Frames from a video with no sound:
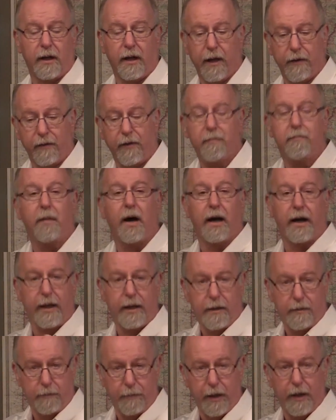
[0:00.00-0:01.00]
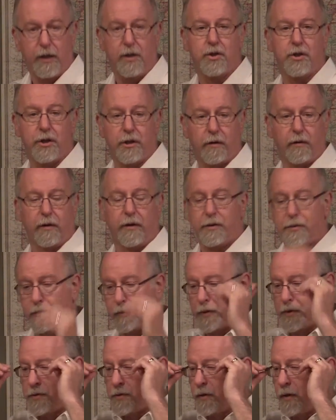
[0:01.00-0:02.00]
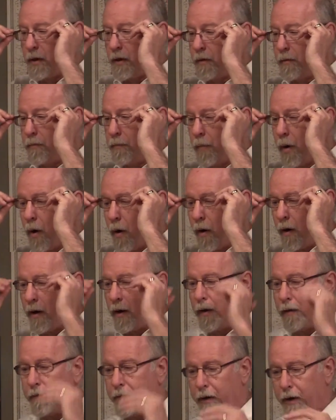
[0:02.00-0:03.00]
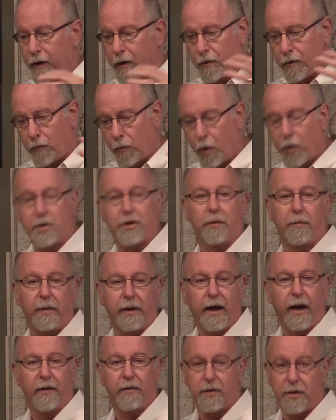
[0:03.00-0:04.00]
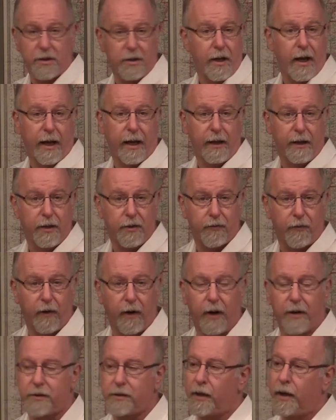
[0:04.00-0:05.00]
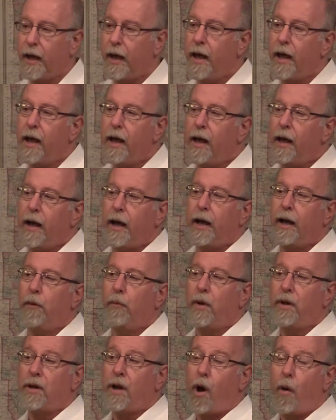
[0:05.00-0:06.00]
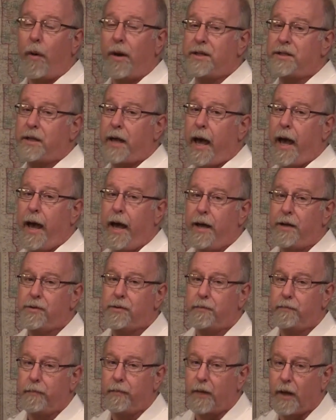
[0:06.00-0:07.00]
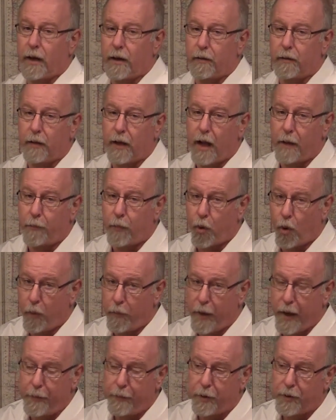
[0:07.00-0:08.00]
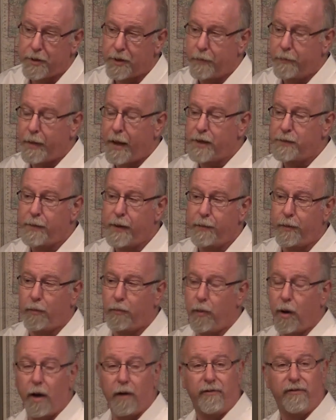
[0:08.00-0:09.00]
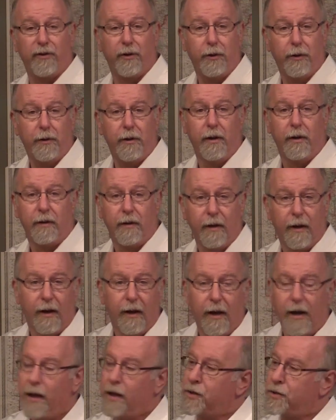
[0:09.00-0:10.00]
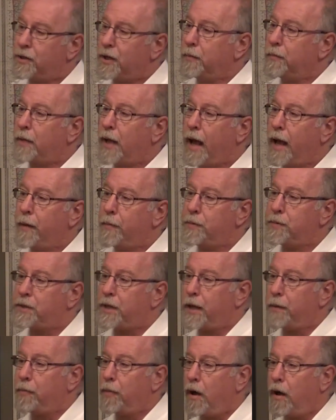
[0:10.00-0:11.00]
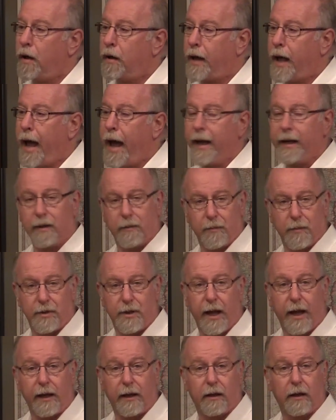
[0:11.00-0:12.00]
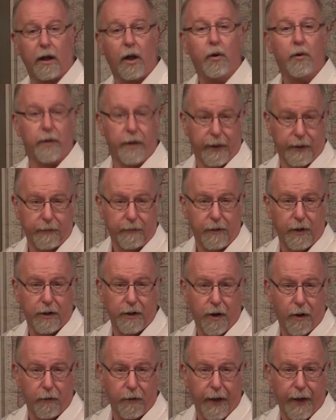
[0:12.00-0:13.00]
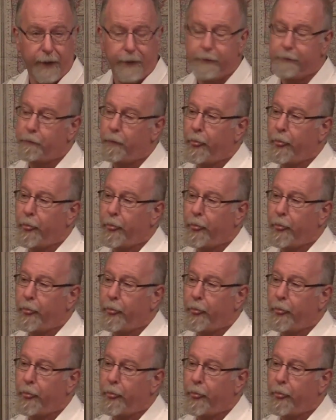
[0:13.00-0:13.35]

Giving money, being generous, was a part of their worship together, just like it is for us. It wasn't always cash. A lot of poor people, sometimes people brought food. Sometimes they brought items like clothing to donate.